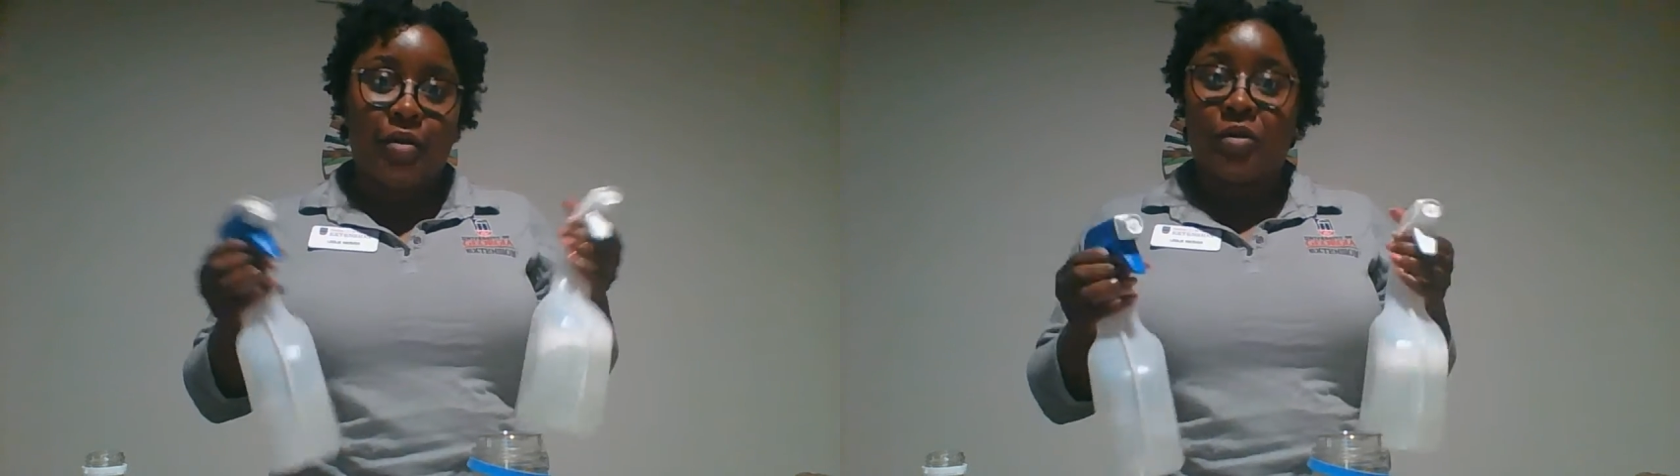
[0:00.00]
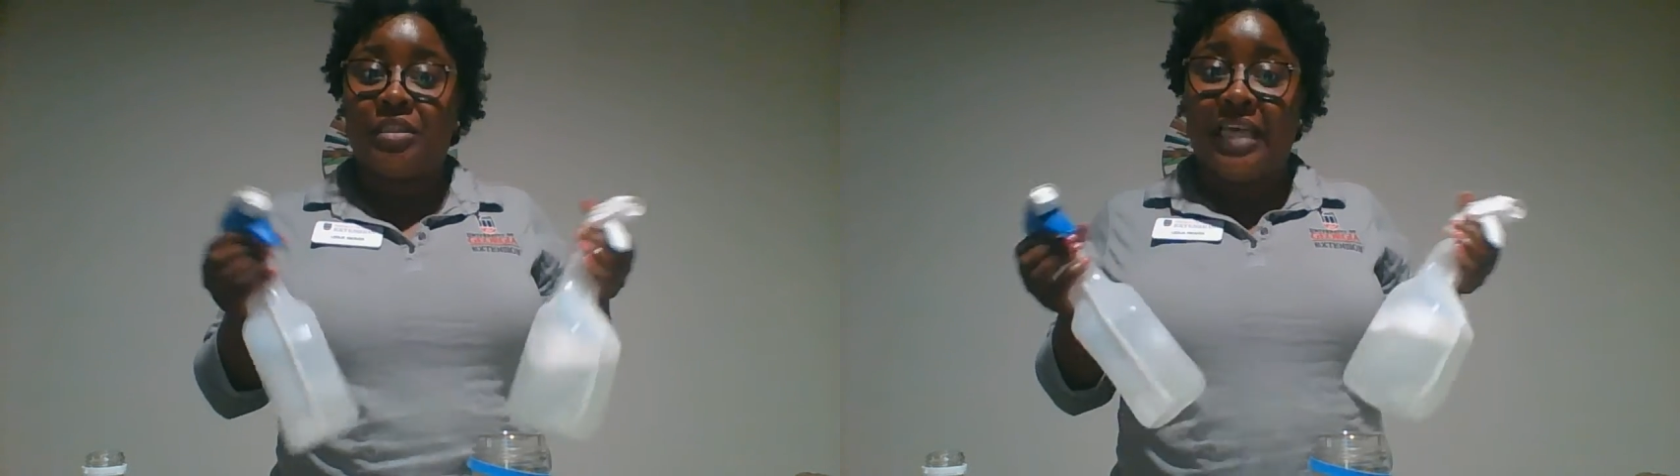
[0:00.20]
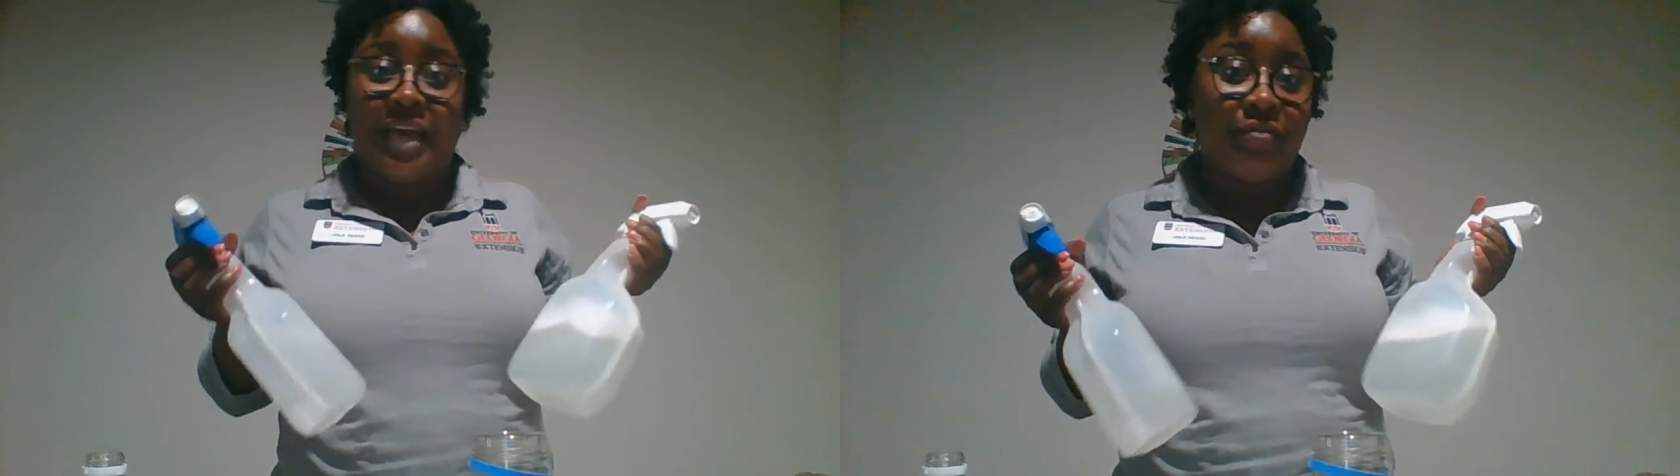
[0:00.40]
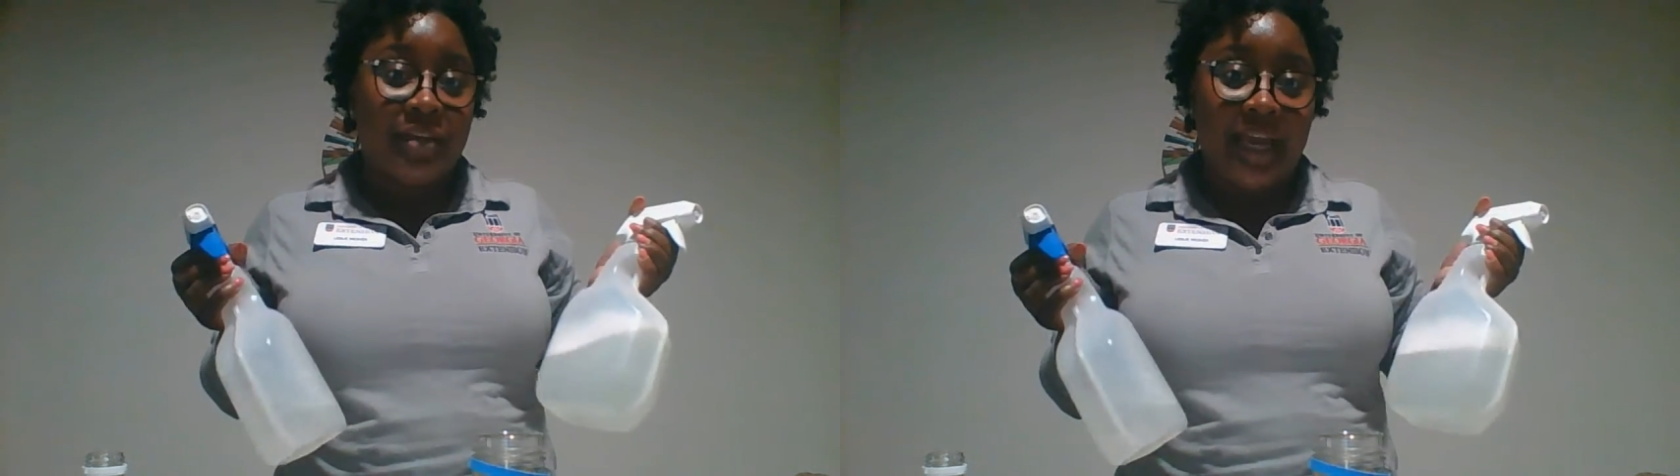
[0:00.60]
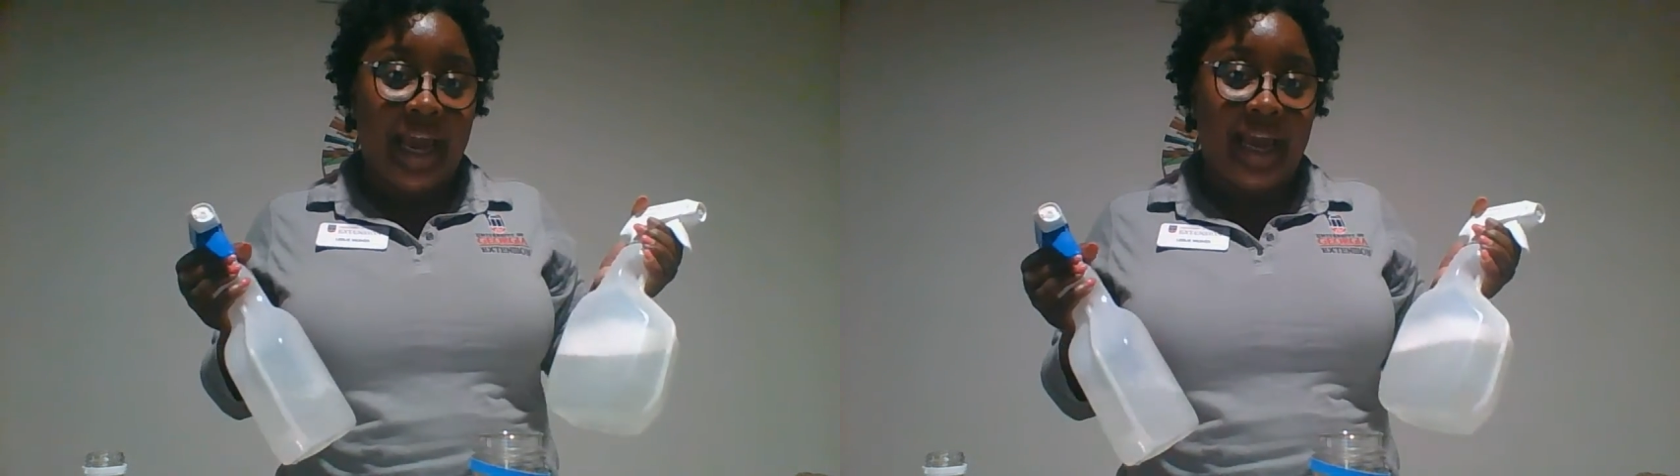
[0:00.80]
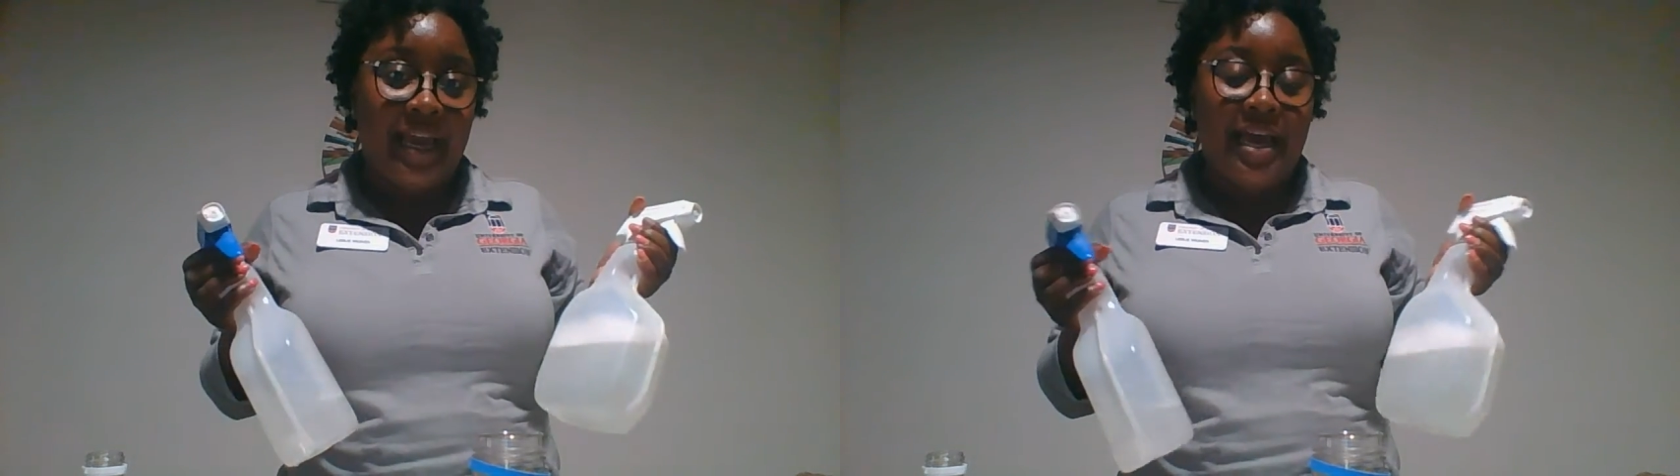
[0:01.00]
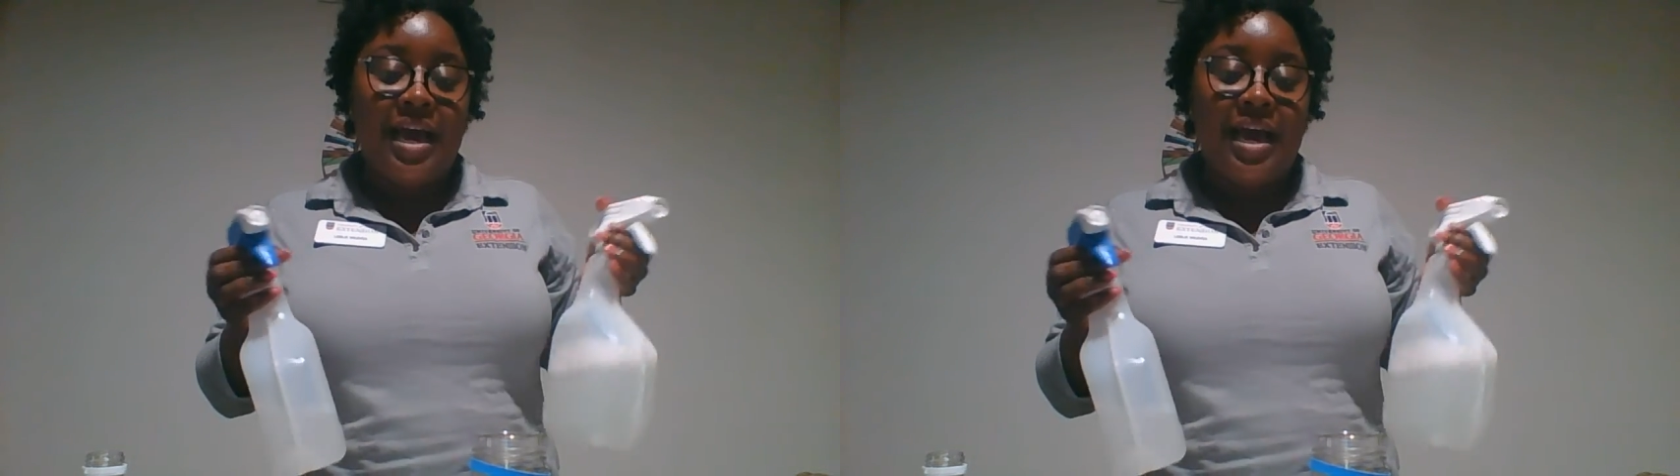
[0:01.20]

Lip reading: or just every day.